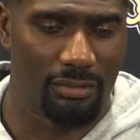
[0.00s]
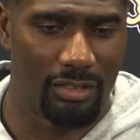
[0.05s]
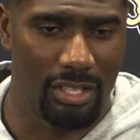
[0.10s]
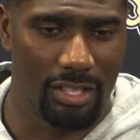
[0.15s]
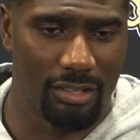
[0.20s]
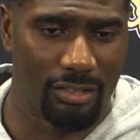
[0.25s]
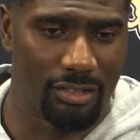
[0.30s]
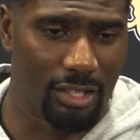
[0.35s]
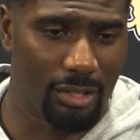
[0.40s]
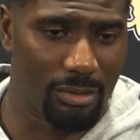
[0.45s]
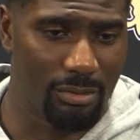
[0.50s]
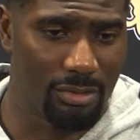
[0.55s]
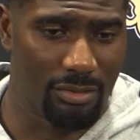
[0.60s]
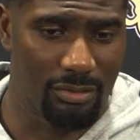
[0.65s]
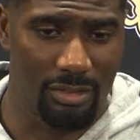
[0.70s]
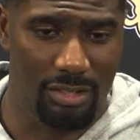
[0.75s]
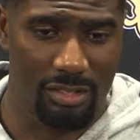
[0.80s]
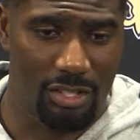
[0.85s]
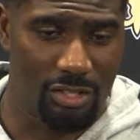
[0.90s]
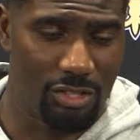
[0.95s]
done in terms
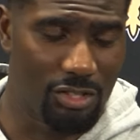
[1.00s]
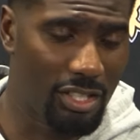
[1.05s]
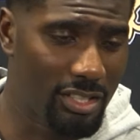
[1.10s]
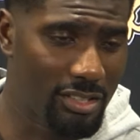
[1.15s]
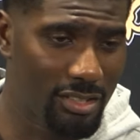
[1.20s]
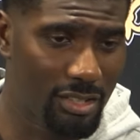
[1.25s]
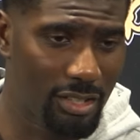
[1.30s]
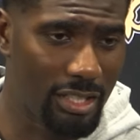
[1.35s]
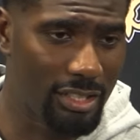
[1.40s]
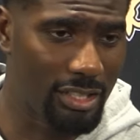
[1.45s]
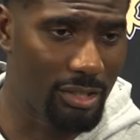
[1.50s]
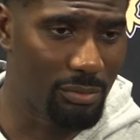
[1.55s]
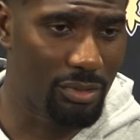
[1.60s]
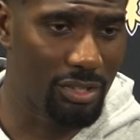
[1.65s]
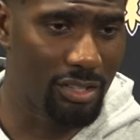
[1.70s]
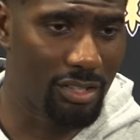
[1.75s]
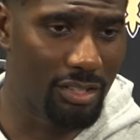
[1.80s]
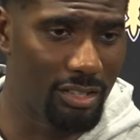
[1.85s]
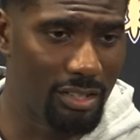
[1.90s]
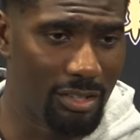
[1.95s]
of adjusting. I think we
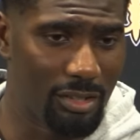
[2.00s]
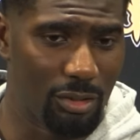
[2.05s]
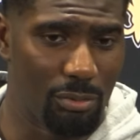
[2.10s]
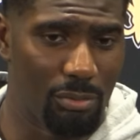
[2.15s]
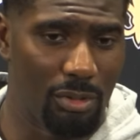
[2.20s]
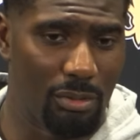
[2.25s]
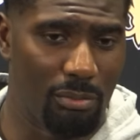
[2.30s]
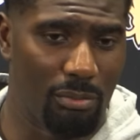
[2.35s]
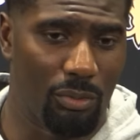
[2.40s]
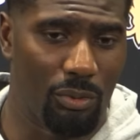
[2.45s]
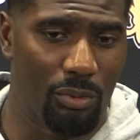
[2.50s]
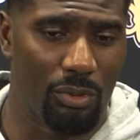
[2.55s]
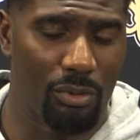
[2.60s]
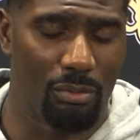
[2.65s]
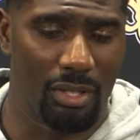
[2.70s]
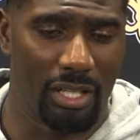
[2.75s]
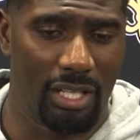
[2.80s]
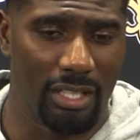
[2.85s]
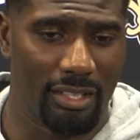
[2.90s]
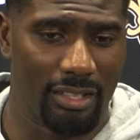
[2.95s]
could have did a little bit more.
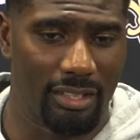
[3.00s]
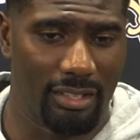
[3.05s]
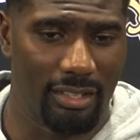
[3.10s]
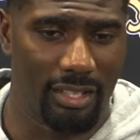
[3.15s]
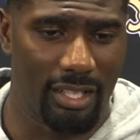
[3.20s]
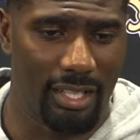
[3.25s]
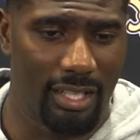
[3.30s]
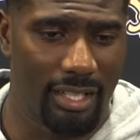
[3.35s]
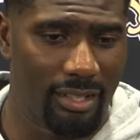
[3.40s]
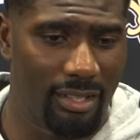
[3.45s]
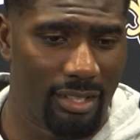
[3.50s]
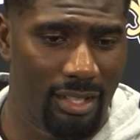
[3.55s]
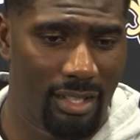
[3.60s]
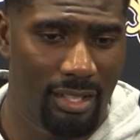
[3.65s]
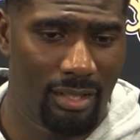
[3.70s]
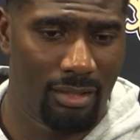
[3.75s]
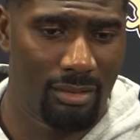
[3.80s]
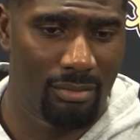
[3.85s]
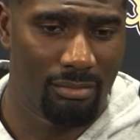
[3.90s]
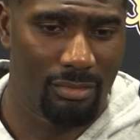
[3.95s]
But at the end of the day,
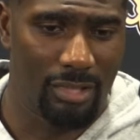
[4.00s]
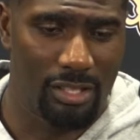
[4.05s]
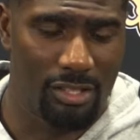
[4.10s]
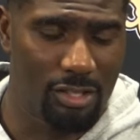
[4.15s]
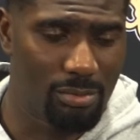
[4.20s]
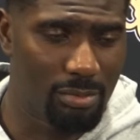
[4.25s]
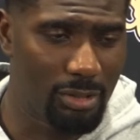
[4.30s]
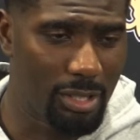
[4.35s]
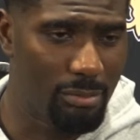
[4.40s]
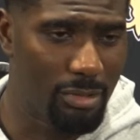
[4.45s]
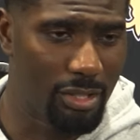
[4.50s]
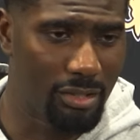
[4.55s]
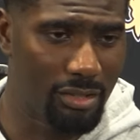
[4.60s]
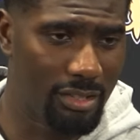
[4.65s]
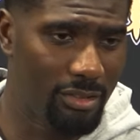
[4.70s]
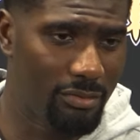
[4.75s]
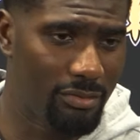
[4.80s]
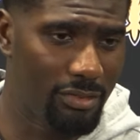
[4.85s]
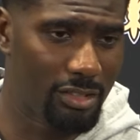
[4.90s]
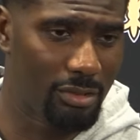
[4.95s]
they just played better
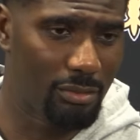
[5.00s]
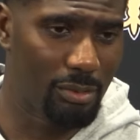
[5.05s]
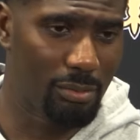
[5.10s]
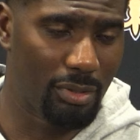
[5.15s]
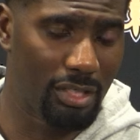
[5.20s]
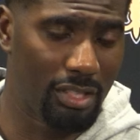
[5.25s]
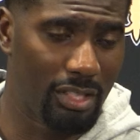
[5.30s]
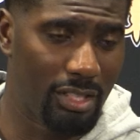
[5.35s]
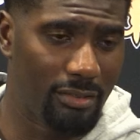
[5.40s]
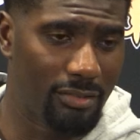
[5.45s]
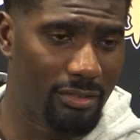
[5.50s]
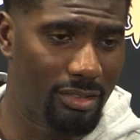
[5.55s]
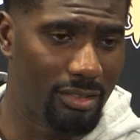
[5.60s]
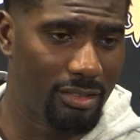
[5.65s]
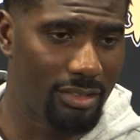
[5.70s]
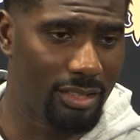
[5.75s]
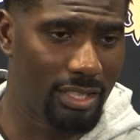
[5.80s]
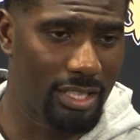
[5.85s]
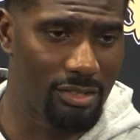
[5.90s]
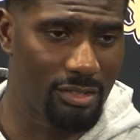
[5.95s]
defense and we played
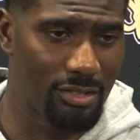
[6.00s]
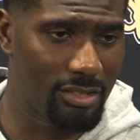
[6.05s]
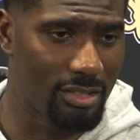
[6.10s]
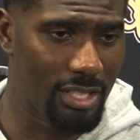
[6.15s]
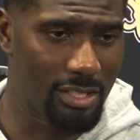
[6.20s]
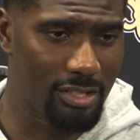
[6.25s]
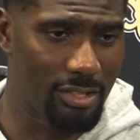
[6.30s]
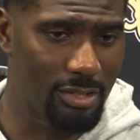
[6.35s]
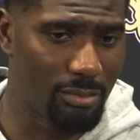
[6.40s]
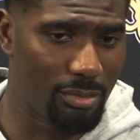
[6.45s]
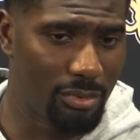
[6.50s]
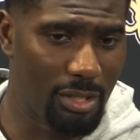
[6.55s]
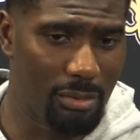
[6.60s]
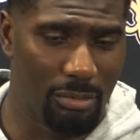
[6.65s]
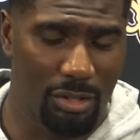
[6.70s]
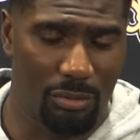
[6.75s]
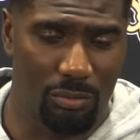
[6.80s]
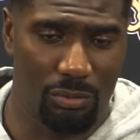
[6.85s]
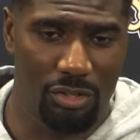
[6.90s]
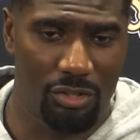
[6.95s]
offense. And that's just that simple. I
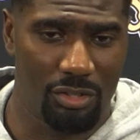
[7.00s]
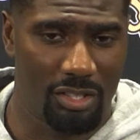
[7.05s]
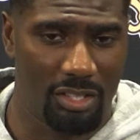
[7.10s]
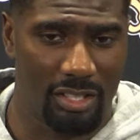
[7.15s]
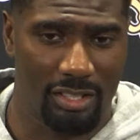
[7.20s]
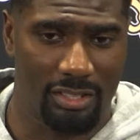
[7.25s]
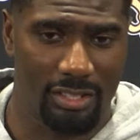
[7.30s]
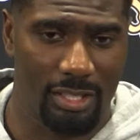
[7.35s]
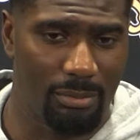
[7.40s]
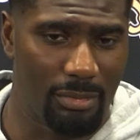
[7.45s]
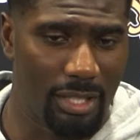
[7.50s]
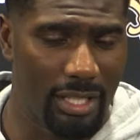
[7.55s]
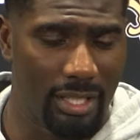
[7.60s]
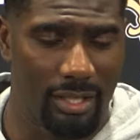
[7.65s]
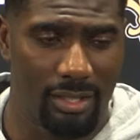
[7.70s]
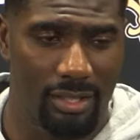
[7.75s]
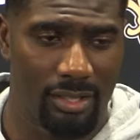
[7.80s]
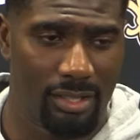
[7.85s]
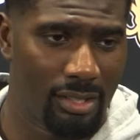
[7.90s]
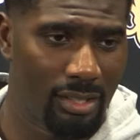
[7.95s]
mean, when you can accept that,
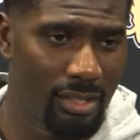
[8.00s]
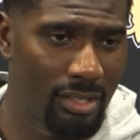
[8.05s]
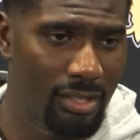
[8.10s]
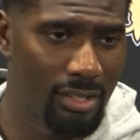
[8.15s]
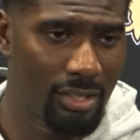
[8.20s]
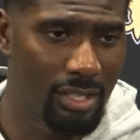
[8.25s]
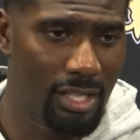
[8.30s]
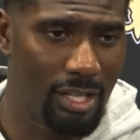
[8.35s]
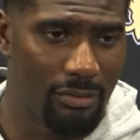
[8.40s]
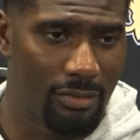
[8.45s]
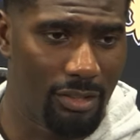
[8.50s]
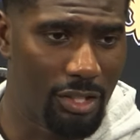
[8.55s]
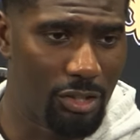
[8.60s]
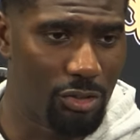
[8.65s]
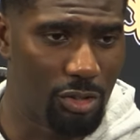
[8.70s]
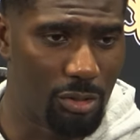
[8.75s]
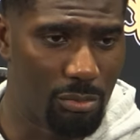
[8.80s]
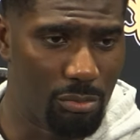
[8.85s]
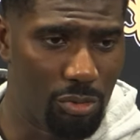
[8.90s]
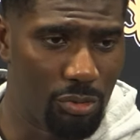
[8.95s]
I feel like you
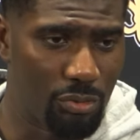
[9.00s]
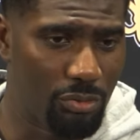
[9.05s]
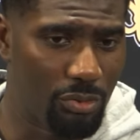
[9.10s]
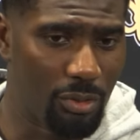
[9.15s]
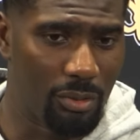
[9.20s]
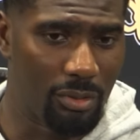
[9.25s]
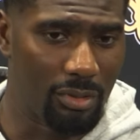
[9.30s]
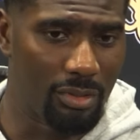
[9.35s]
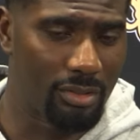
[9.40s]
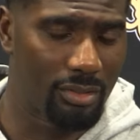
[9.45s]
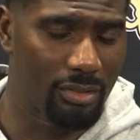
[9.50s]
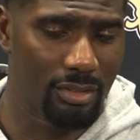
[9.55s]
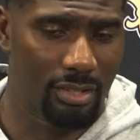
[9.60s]
can move forward.